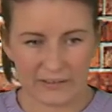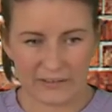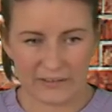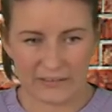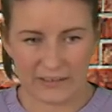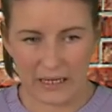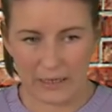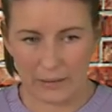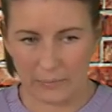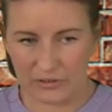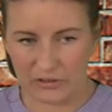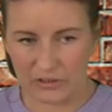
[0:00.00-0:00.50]
the
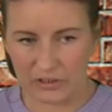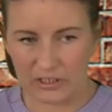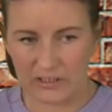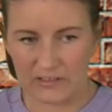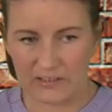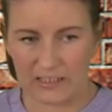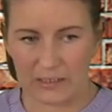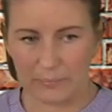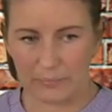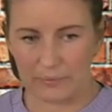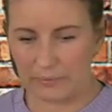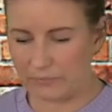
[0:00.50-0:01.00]
same as you can
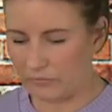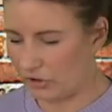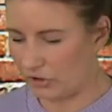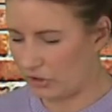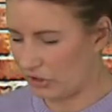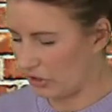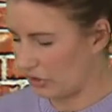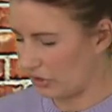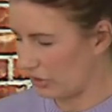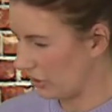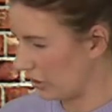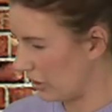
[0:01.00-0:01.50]
see, but I'm
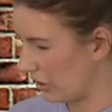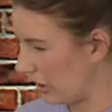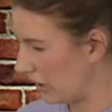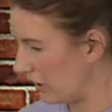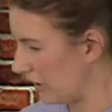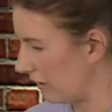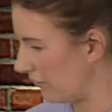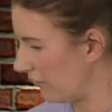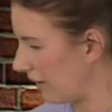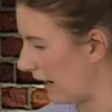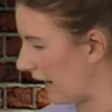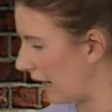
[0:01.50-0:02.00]
just going to turn
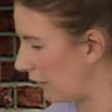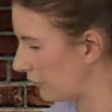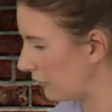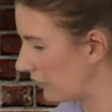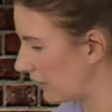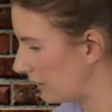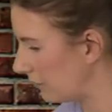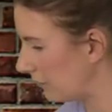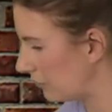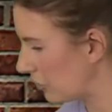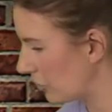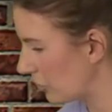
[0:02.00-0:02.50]
it round
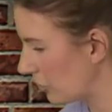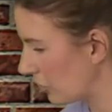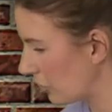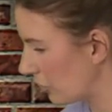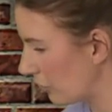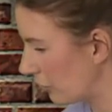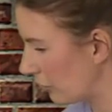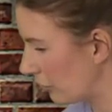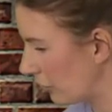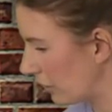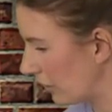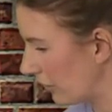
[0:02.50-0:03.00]
and I'm just going
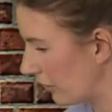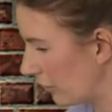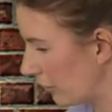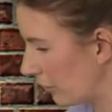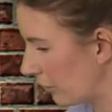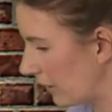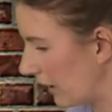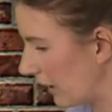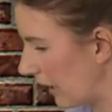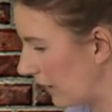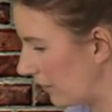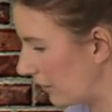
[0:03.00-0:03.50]
to run it through
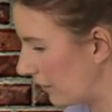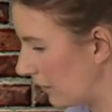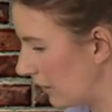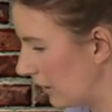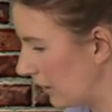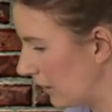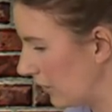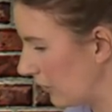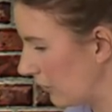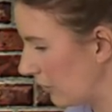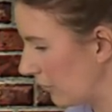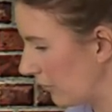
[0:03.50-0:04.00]
again.
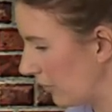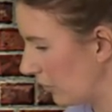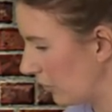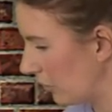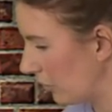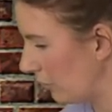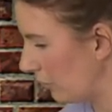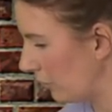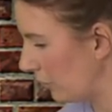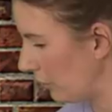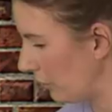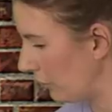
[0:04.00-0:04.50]
So I'm not
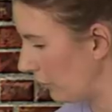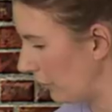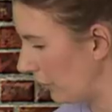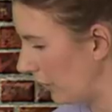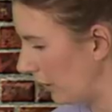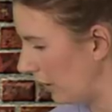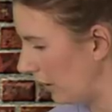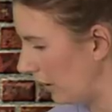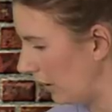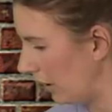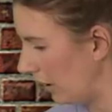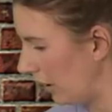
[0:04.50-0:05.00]
going to move
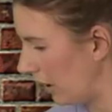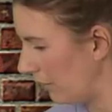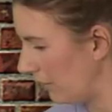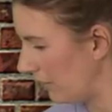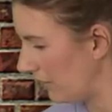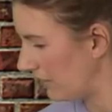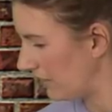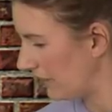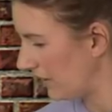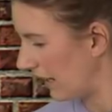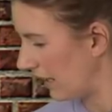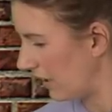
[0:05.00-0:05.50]
um,
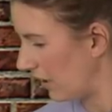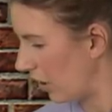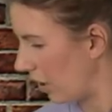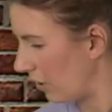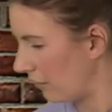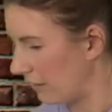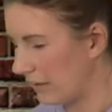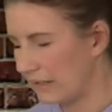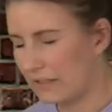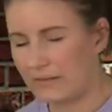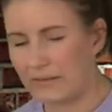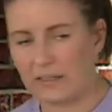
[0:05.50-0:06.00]
the die
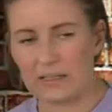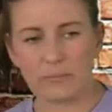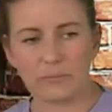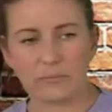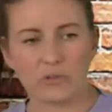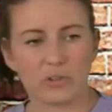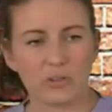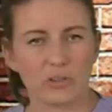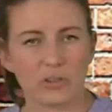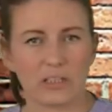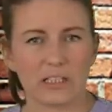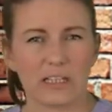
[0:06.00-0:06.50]
or anything. I'm
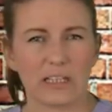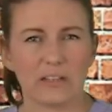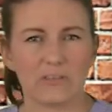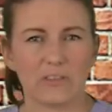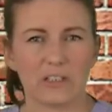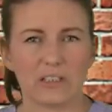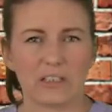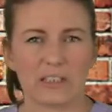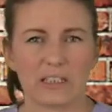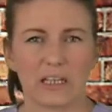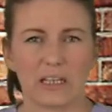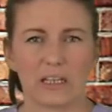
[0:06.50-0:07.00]
just going to give
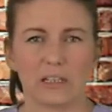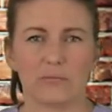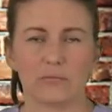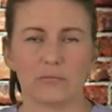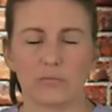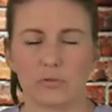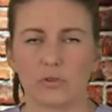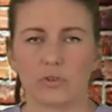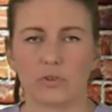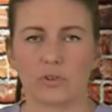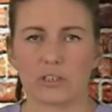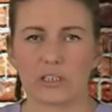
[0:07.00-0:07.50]
it a second
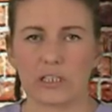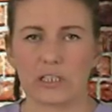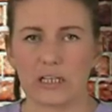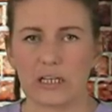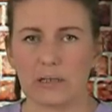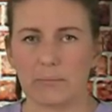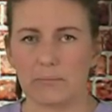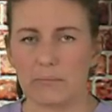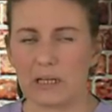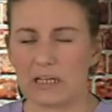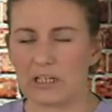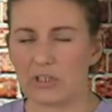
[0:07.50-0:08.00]
run just to
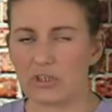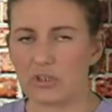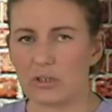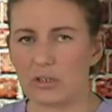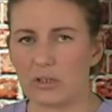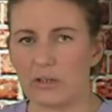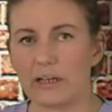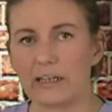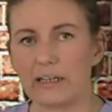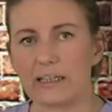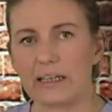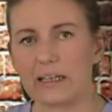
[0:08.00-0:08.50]
get make sure
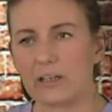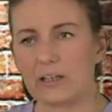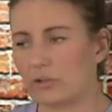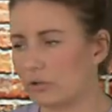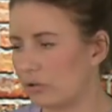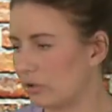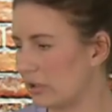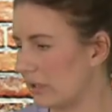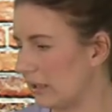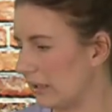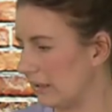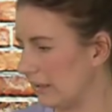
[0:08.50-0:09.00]
I get a
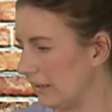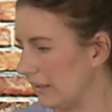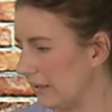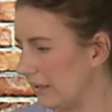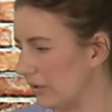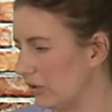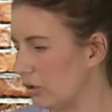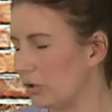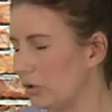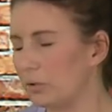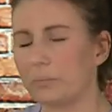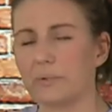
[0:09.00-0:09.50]
good
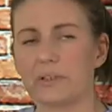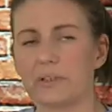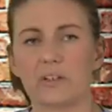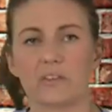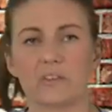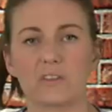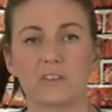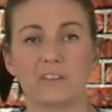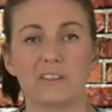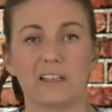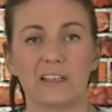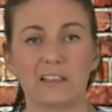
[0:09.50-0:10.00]
clean cut
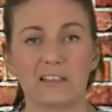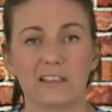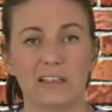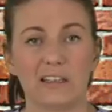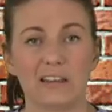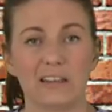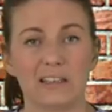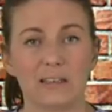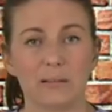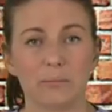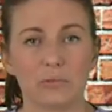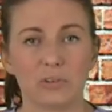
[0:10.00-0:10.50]
because the
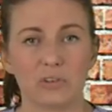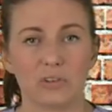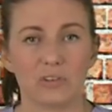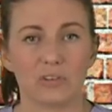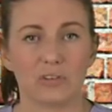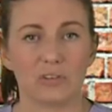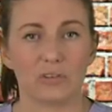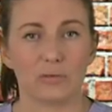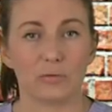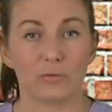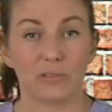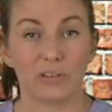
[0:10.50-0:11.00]
technique that I'm going to
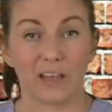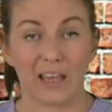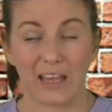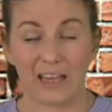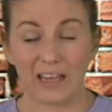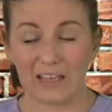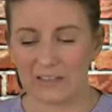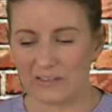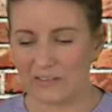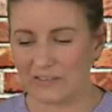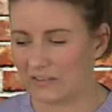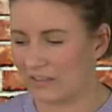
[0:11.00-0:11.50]
do
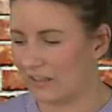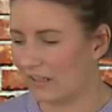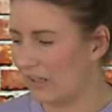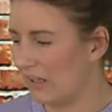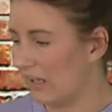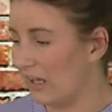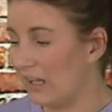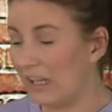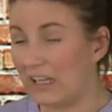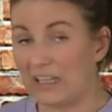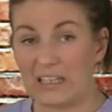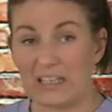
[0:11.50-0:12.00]
next,
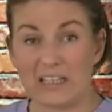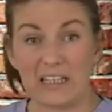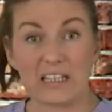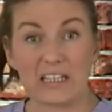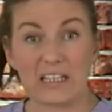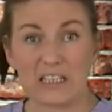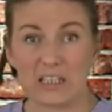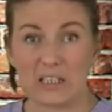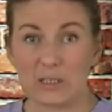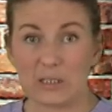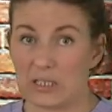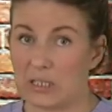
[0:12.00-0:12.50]
it
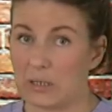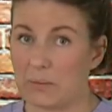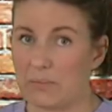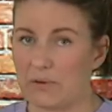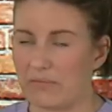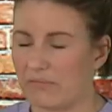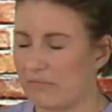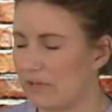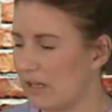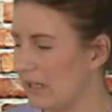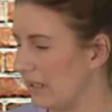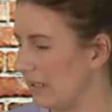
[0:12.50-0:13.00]
needs to
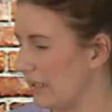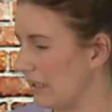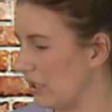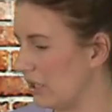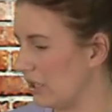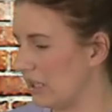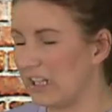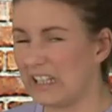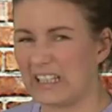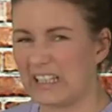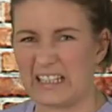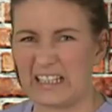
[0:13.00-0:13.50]
be really
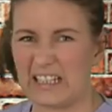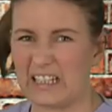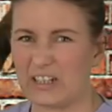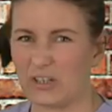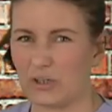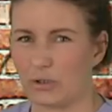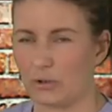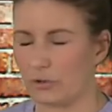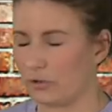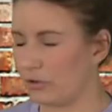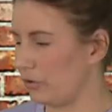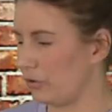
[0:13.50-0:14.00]
clean
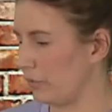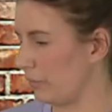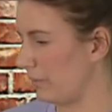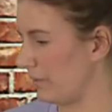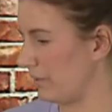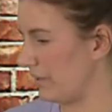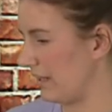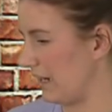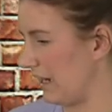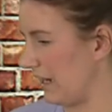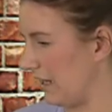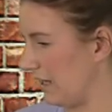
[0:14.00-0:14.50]
cut, should we
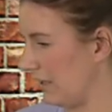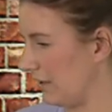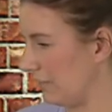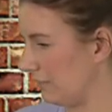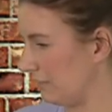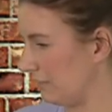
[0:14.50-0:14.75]
say.